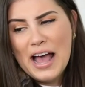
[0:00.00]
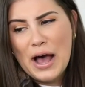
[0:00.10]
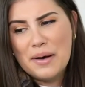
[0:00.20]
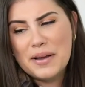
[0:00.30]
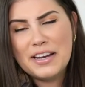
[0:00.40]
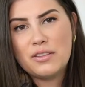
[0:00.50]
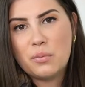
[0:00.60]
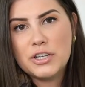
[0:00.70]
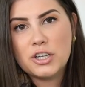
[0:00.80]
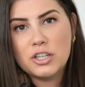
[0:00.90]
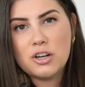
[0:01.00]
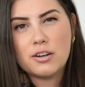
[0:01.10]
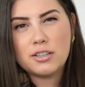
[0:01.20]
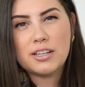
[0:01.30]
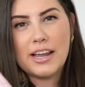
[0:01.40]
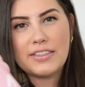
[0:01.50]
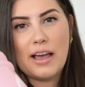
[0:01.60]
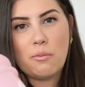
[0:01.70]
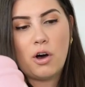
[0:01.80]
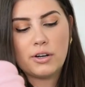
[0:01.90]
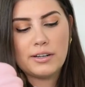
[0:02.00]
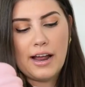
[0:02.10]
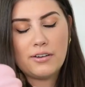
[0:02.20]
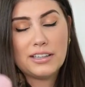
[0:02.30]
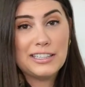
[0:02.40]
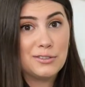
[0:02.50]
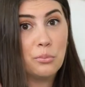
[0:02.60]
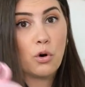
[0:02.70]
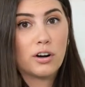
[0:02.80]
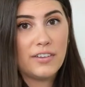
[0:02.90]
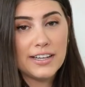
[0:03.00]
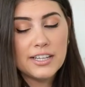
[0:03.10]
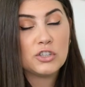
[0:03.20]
And in the winter, it's harder to get that water down, at least more of it.